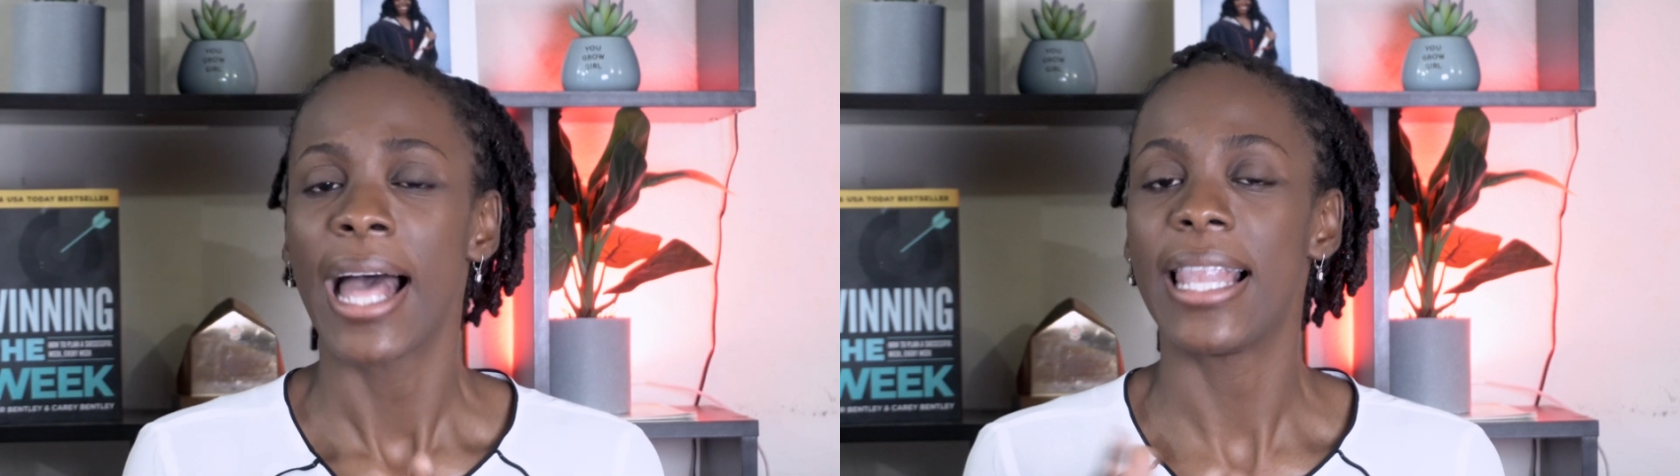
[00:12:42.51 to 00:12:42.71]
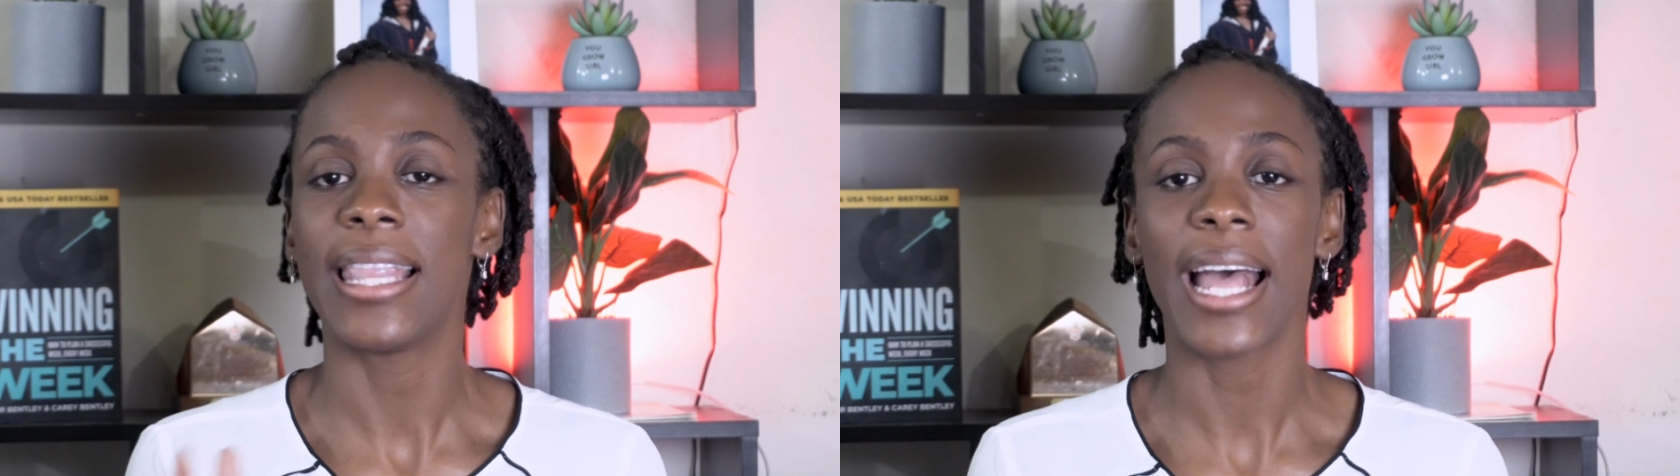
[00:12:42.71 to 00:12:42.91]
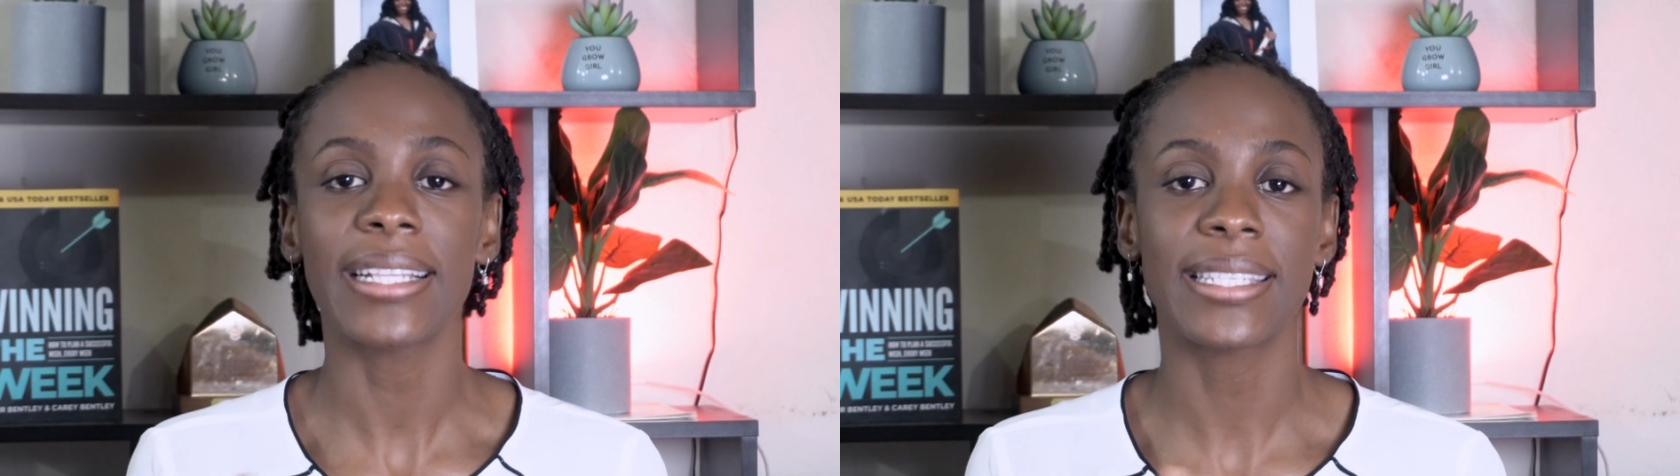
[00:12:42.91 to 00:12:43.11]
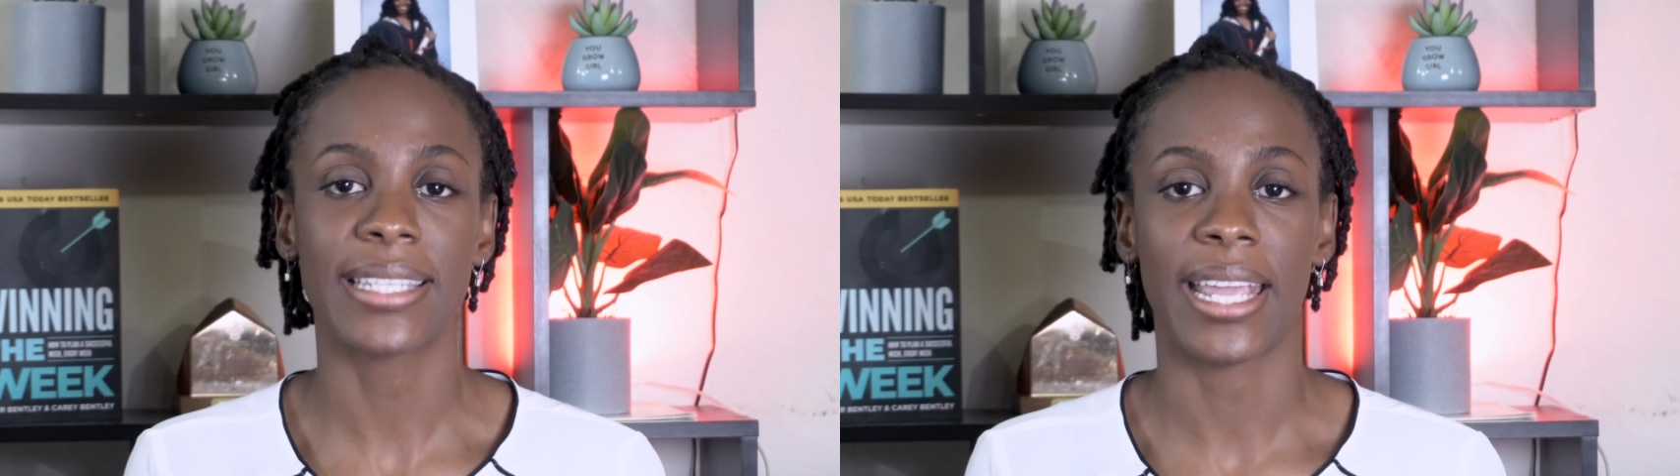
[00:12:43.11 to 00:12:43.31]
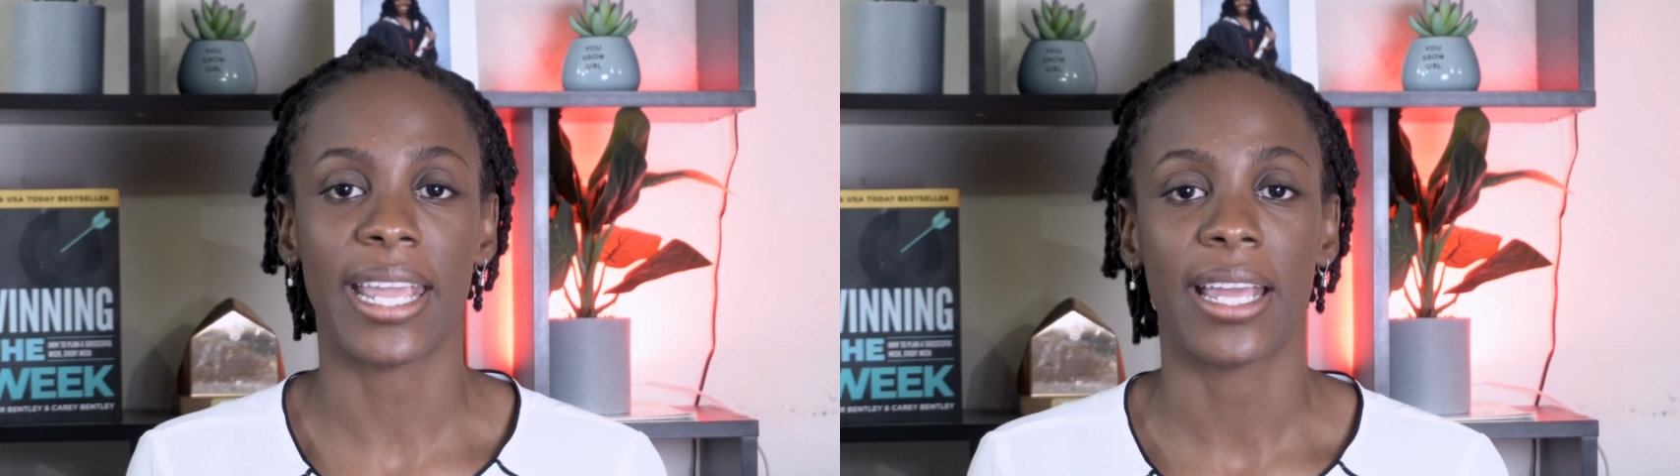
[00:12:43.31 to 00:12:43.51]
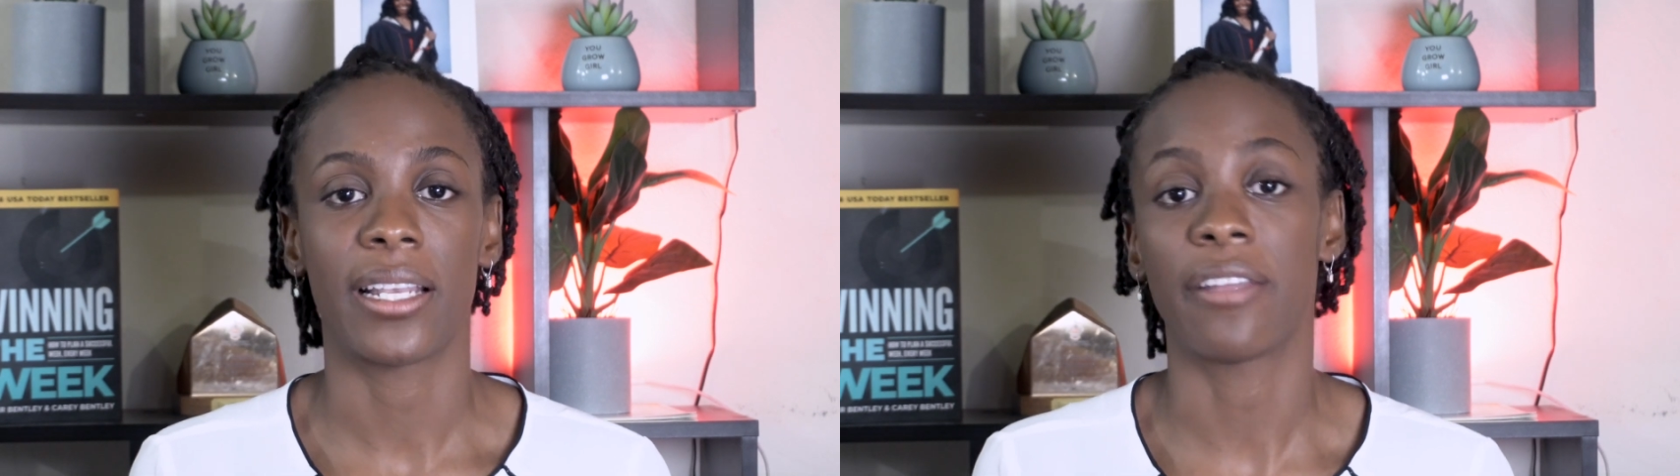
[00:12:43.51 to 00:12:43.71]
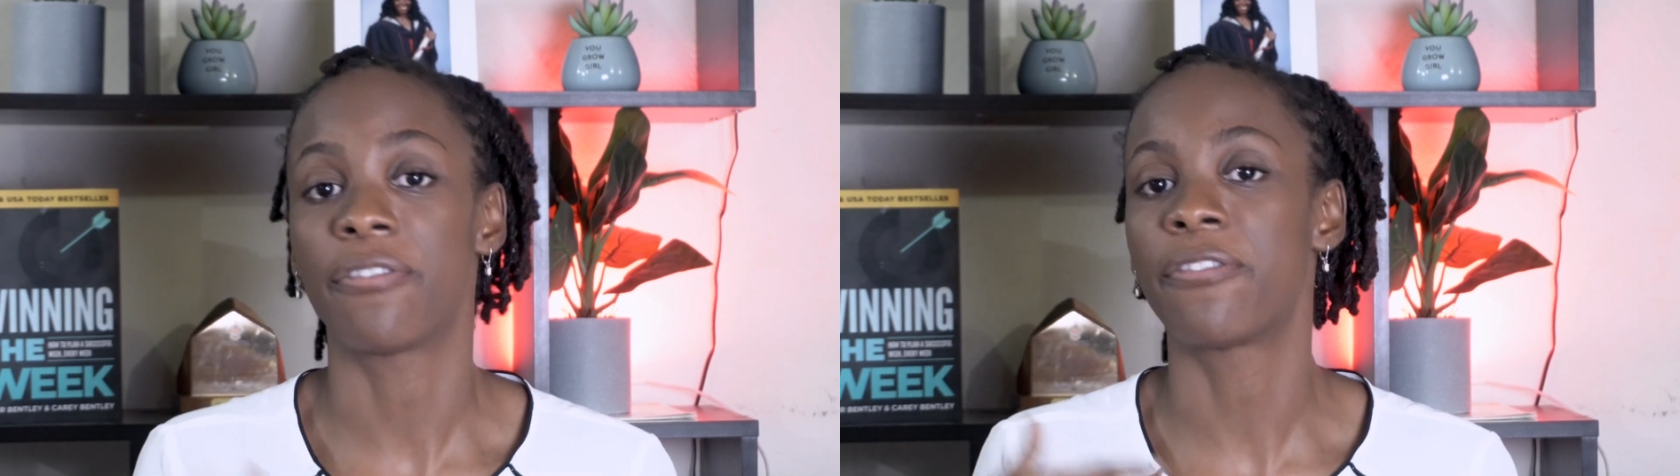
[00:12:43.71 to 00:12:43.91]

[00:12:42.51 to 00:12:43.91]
Let's say the